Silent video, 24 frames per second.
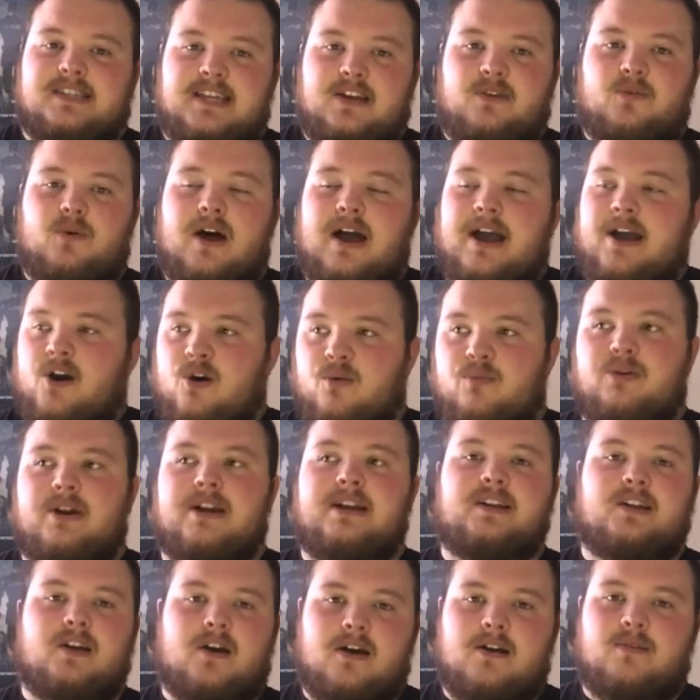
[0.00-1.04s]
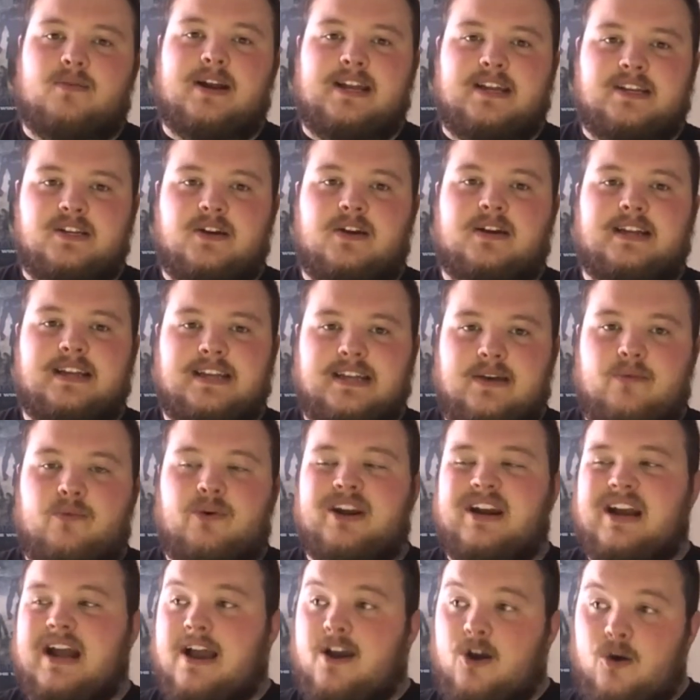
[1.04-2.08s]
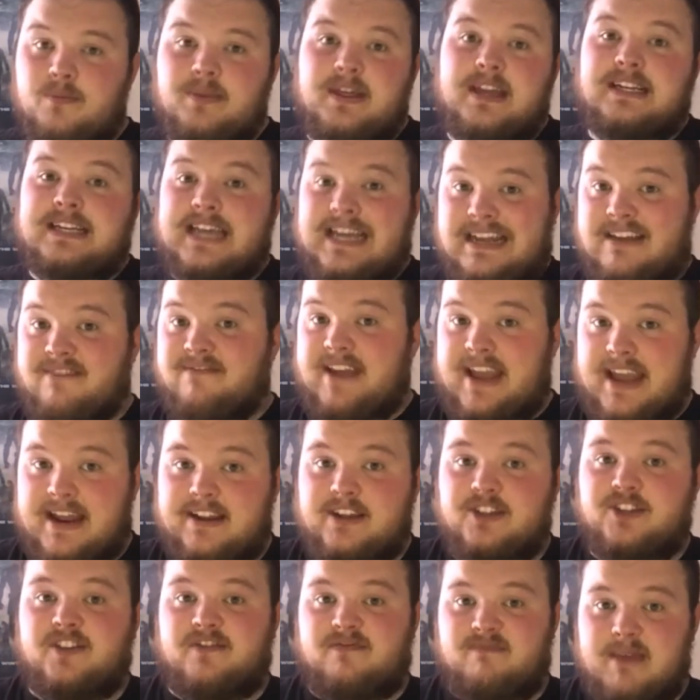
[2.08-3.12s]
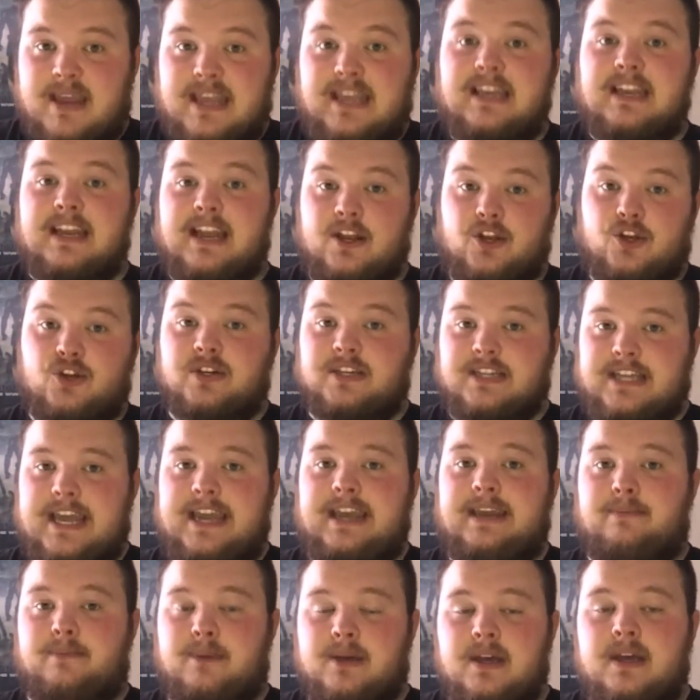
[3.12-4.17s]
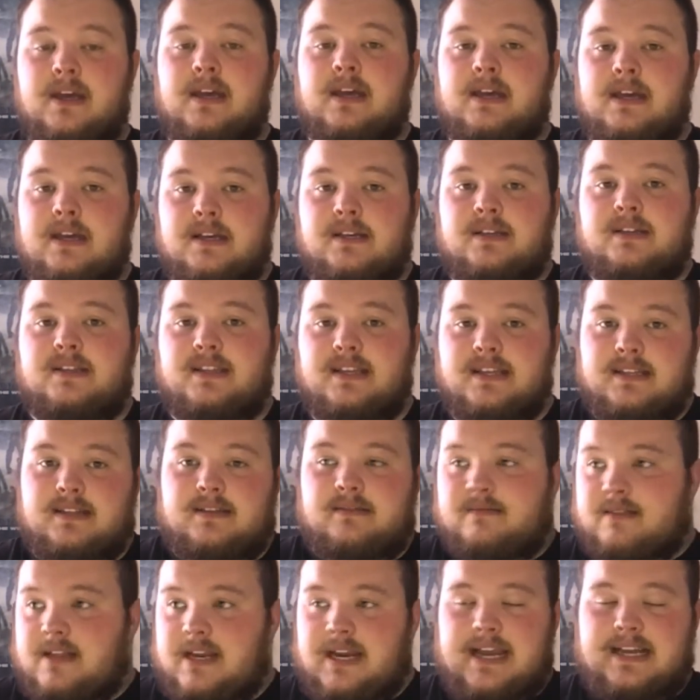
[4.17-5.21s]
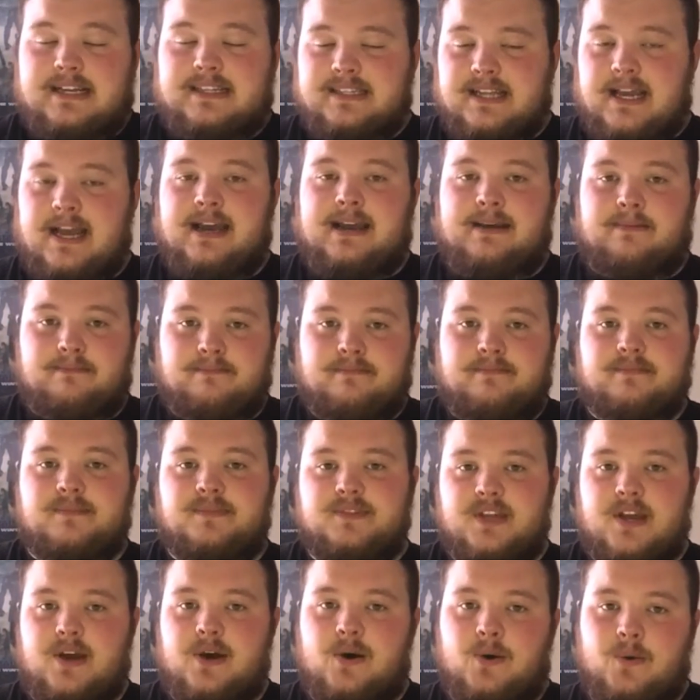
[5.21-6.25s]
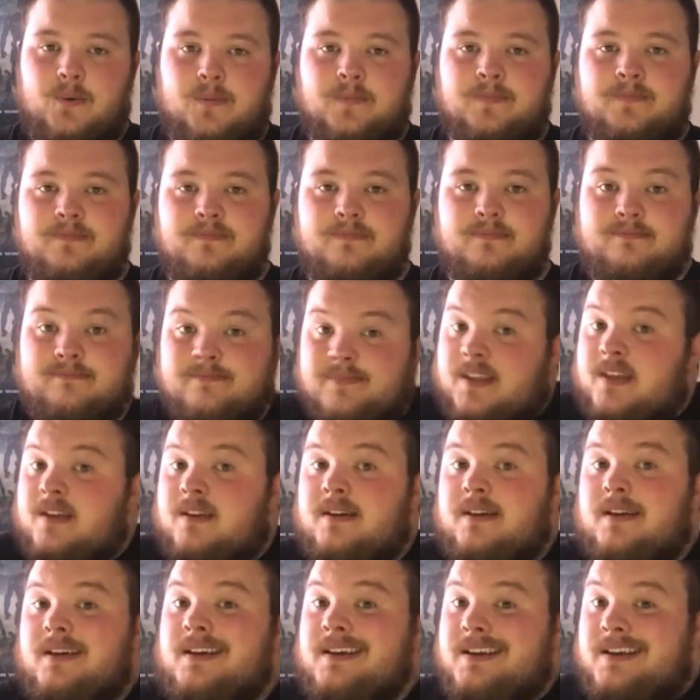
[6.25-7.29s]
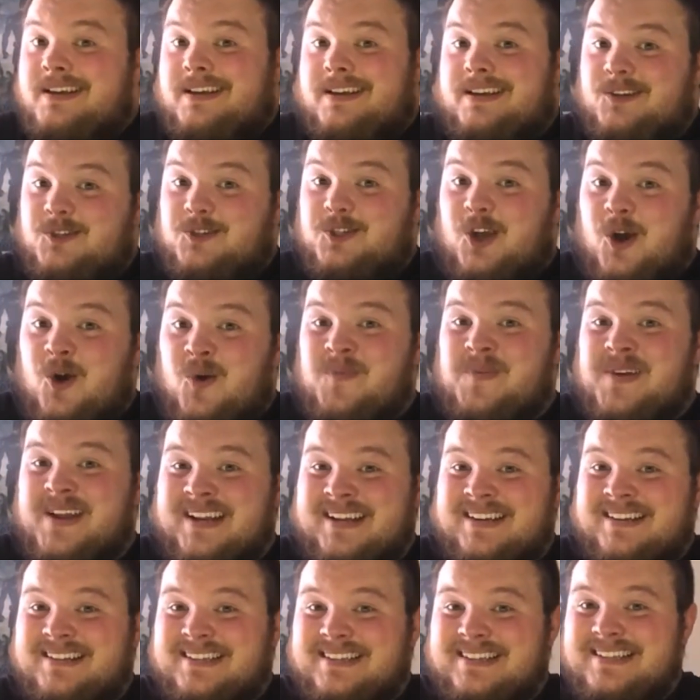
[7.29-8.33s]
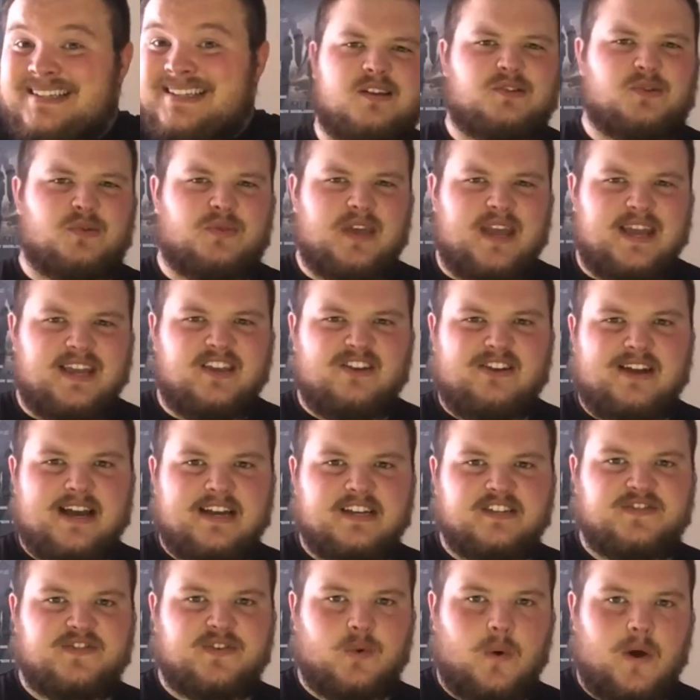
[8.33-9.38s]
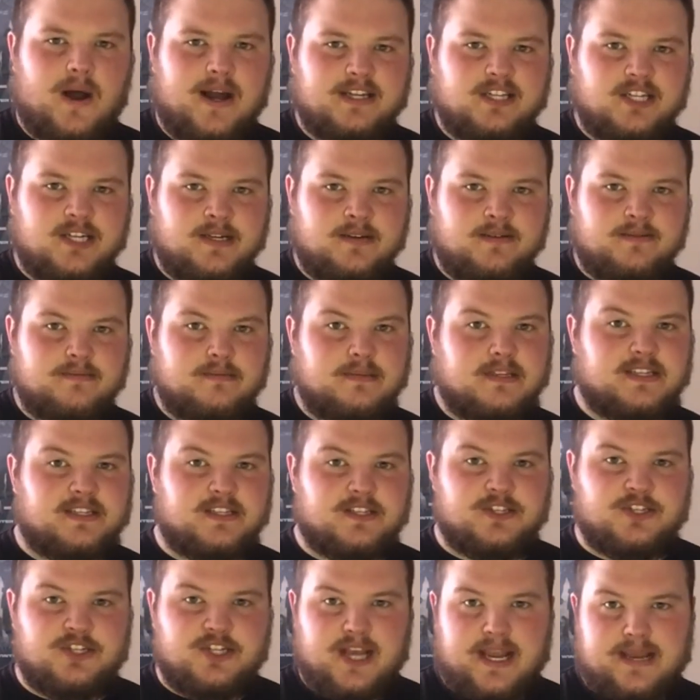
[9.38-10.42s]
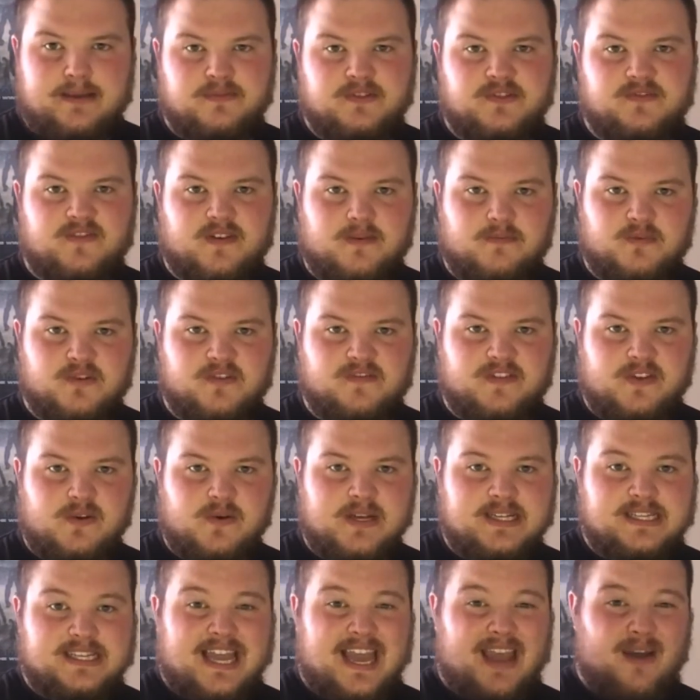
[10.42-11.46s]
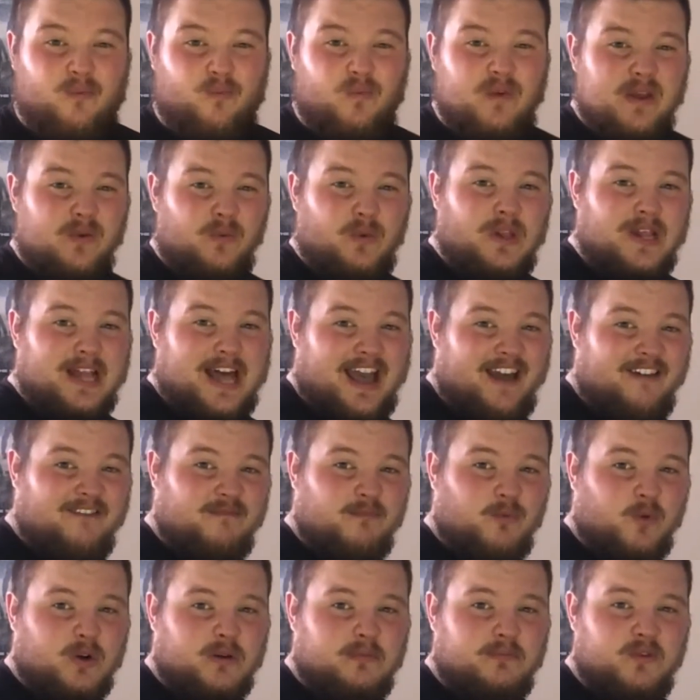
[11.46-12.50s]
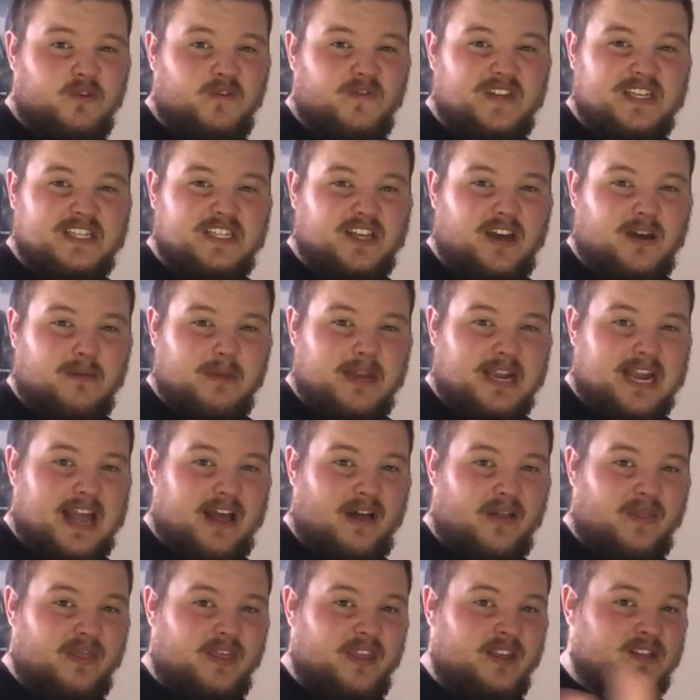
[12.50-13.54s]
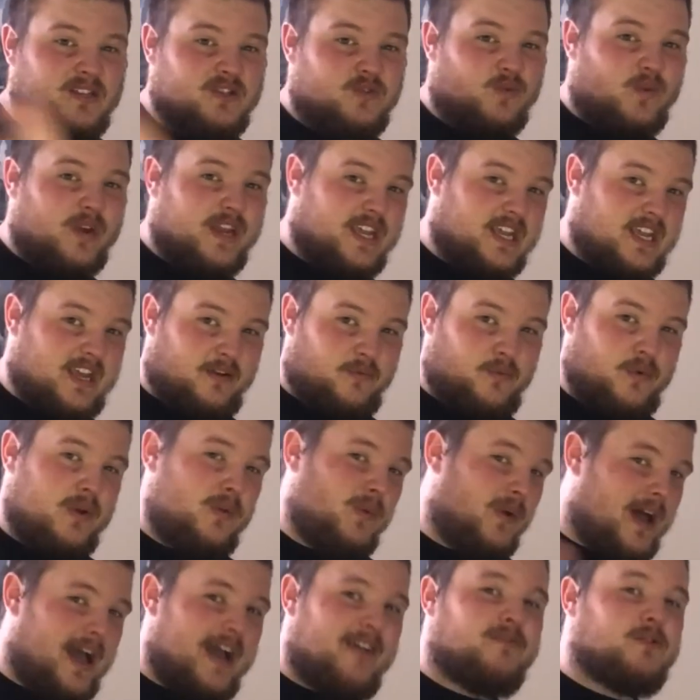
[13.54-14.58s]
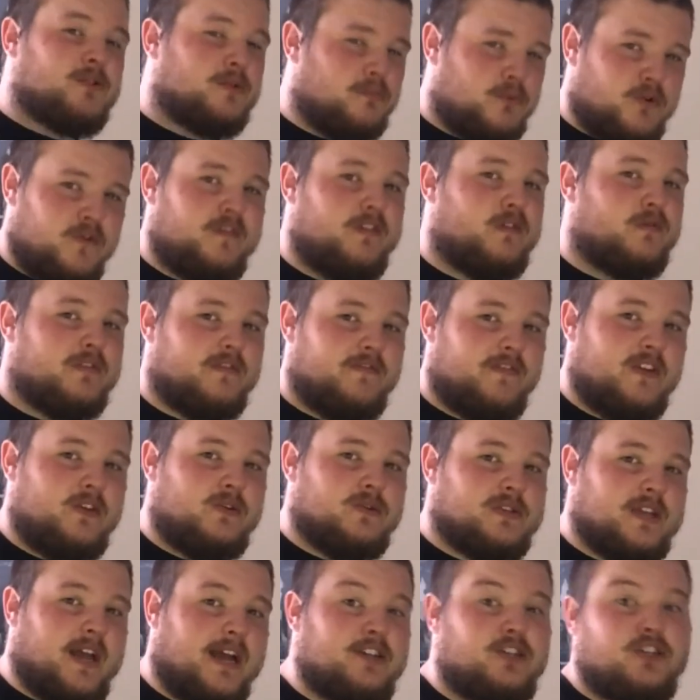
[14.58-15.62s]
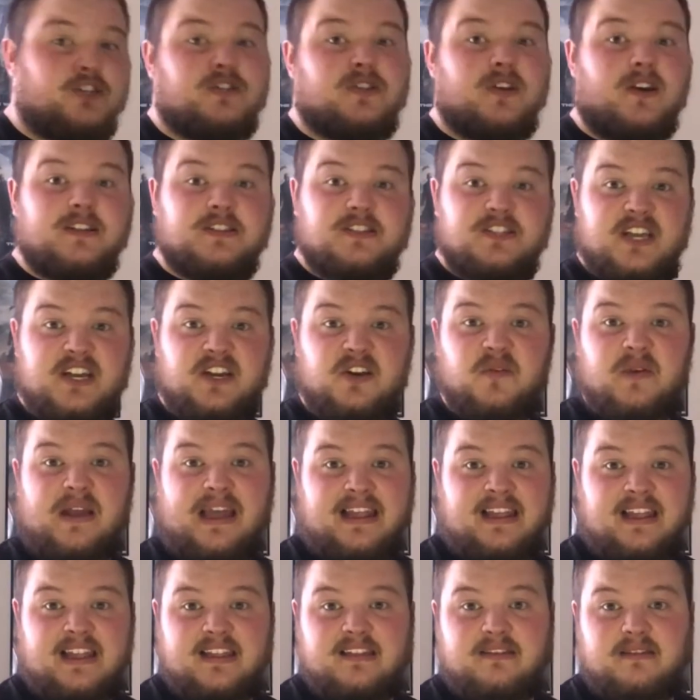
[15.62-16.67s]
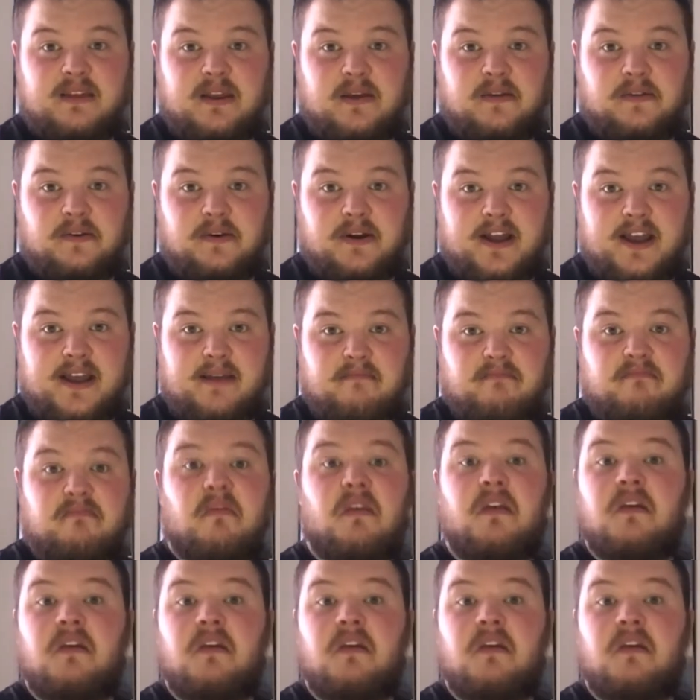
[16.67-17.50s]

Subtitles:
sequel. I hope Ready It Dawn can get one, and I hope they take advantage of making a good game the next time. So here's to hoping. So thank you guys for watching. This is James from ReviewIt, and we will have more movies coming out this weekend. We will have some movie reviews. I just saw Cinderella the other night.